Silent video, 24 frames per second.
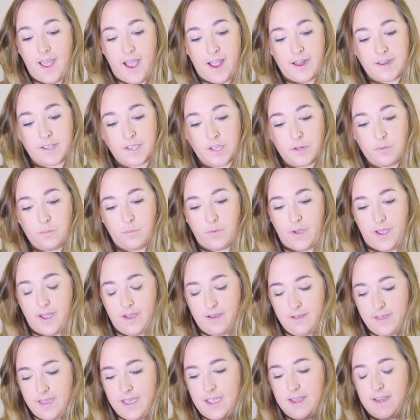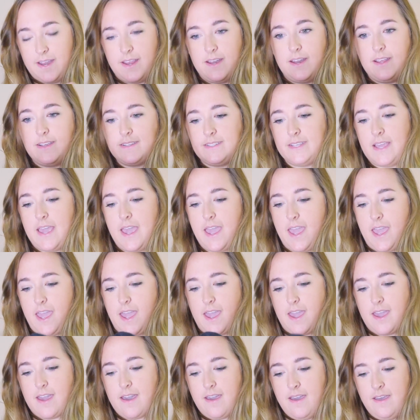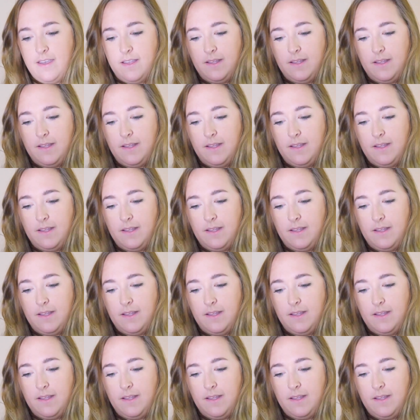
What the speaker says: at Goodwill and it is a